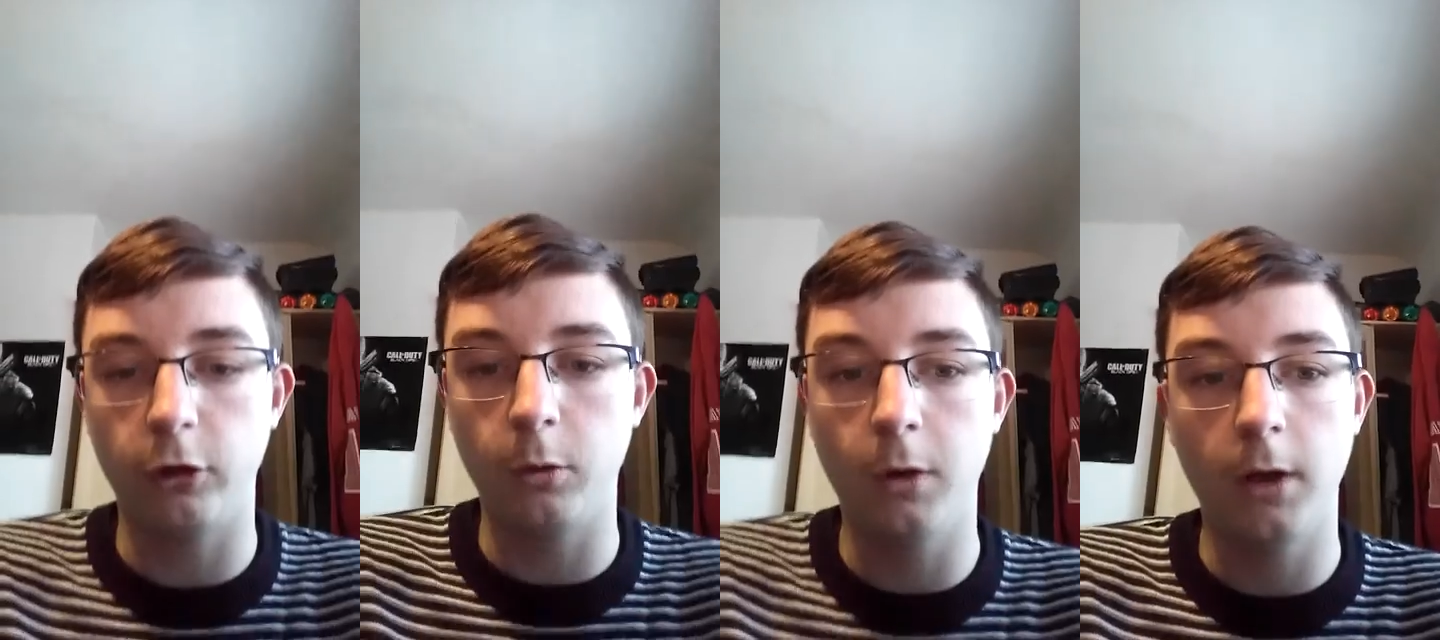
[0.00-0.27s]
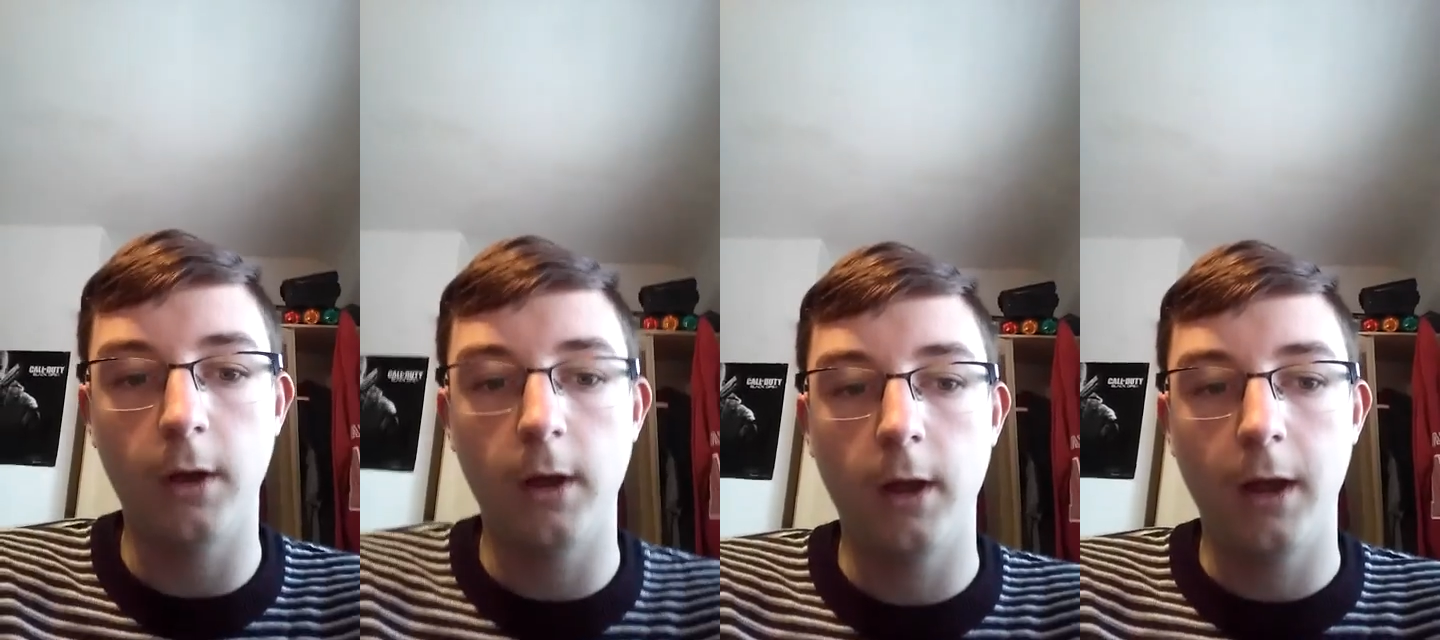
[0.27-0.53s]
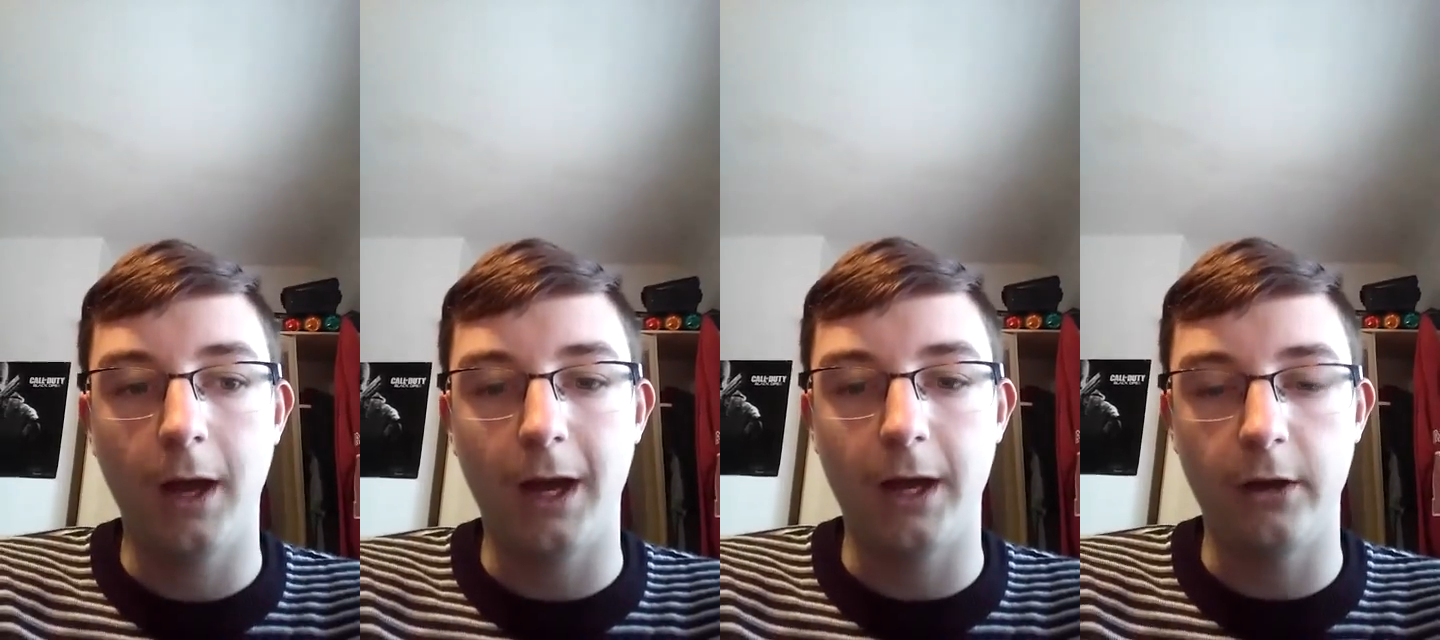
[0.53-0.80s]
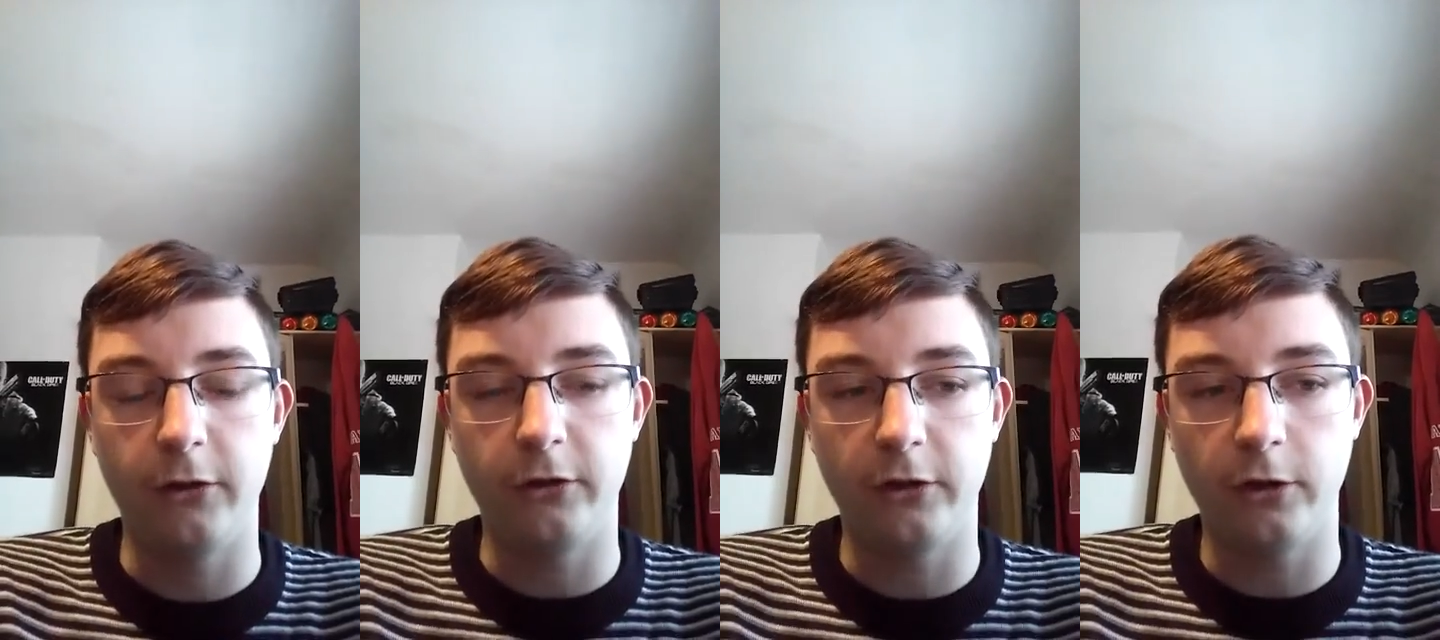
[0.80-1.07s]
do,
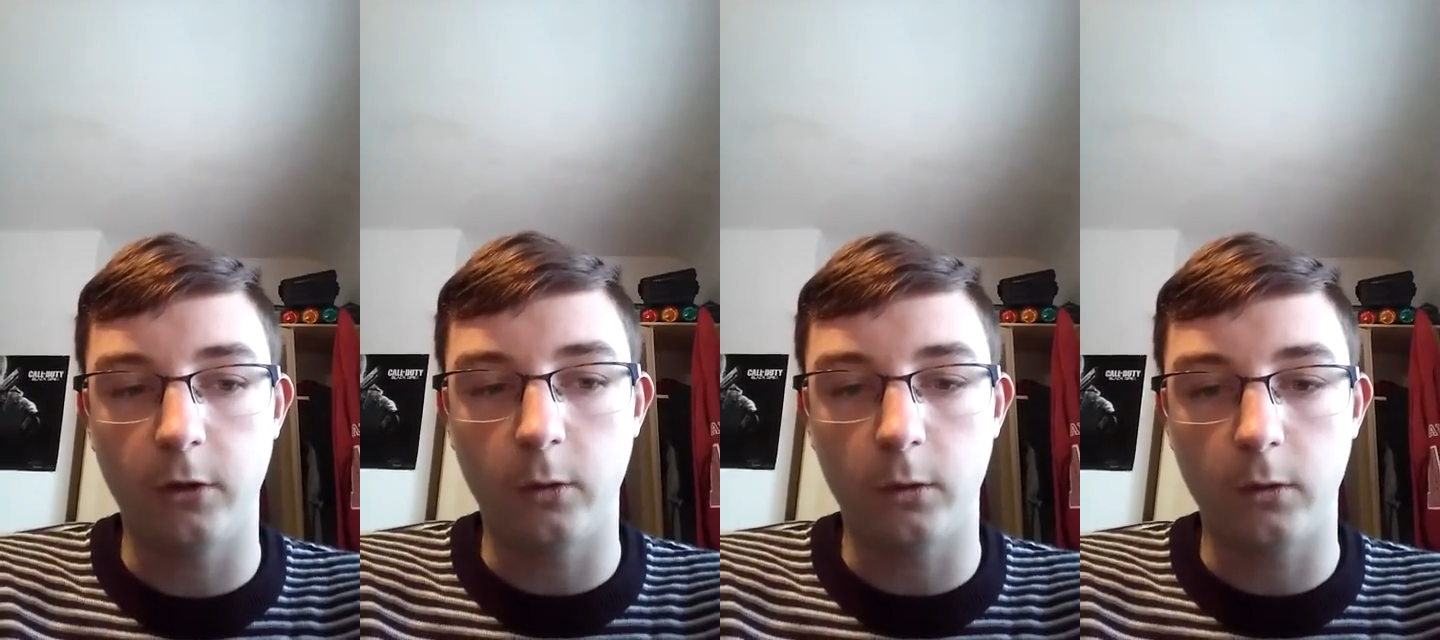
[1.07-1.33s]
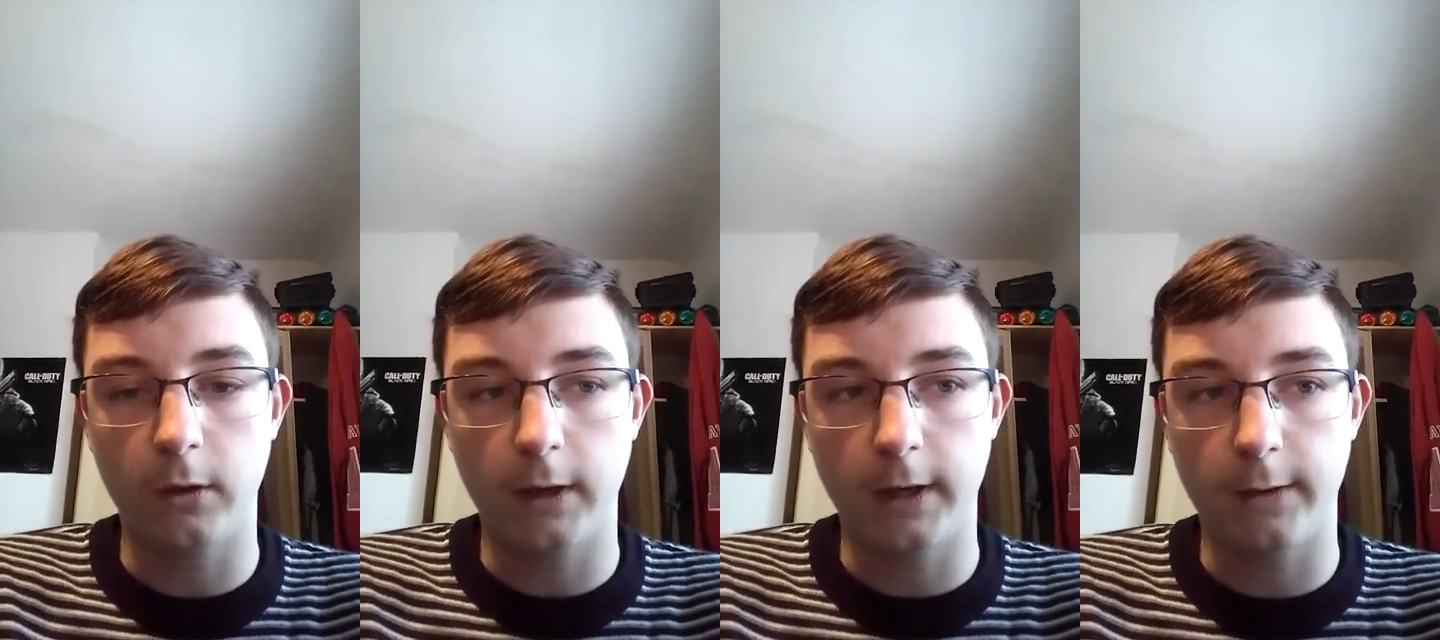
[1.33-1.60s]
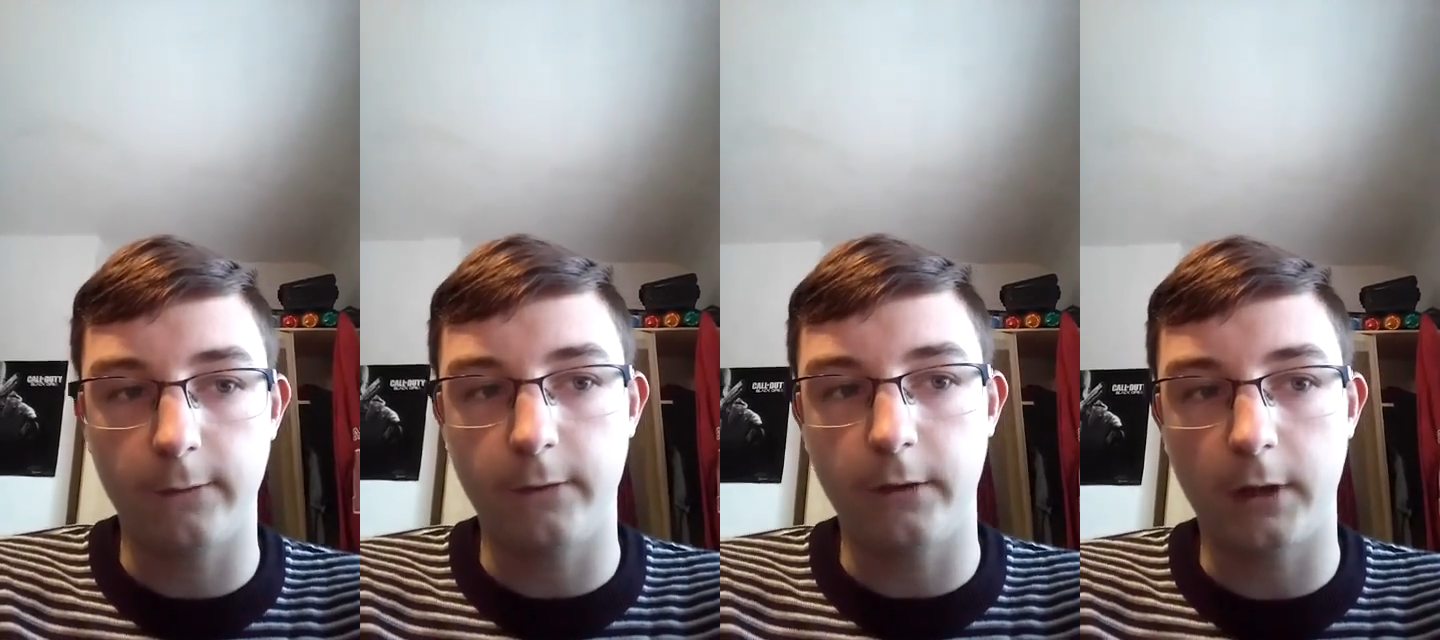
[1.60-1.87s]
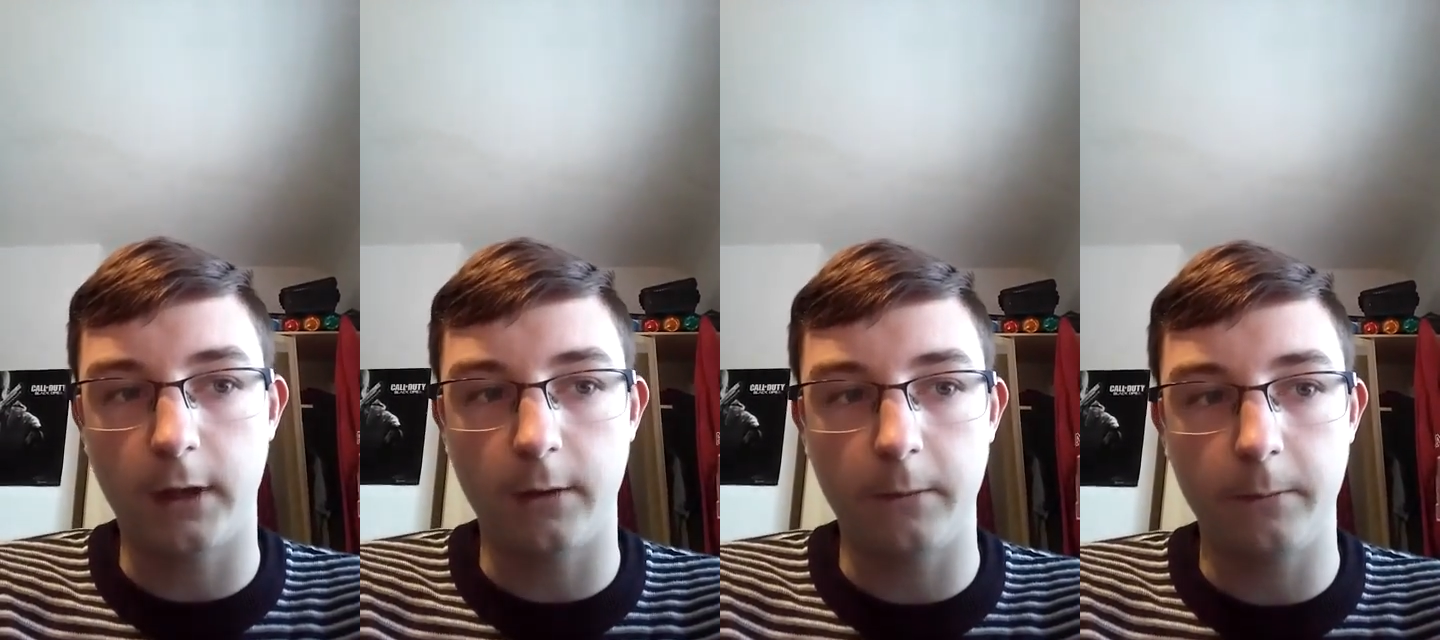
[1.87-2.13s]
and you don't have
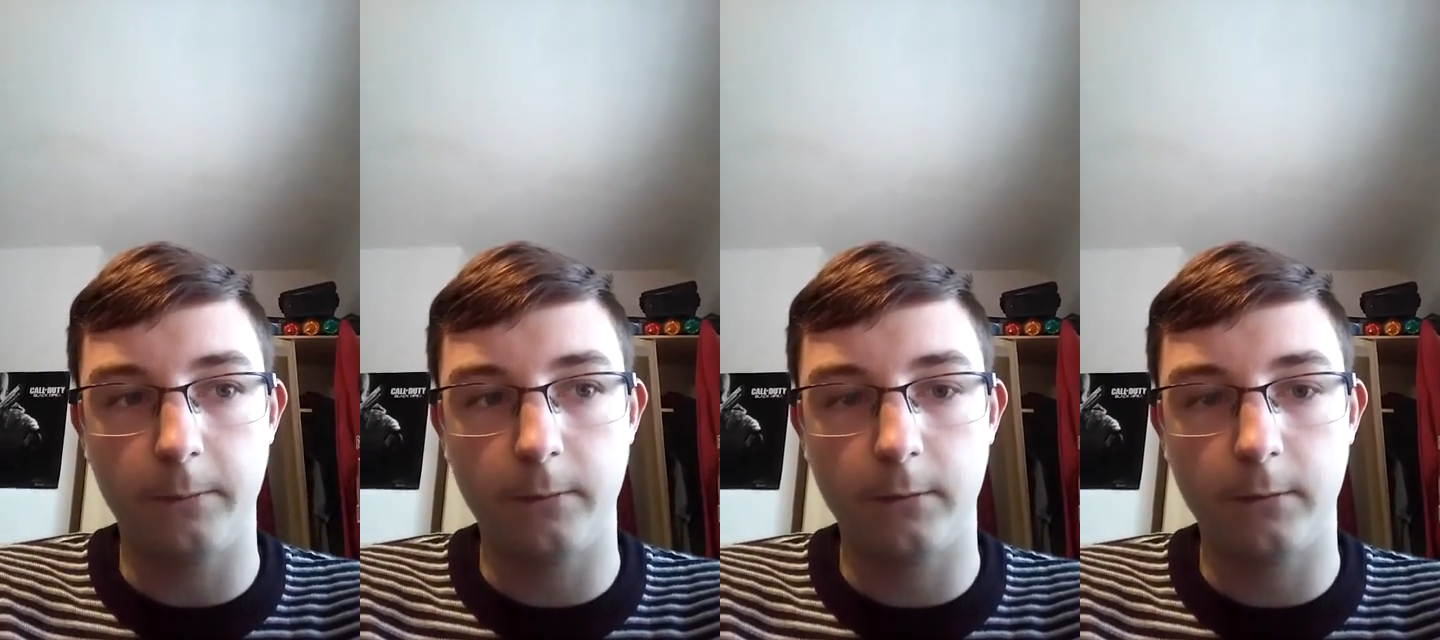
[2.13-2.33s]
that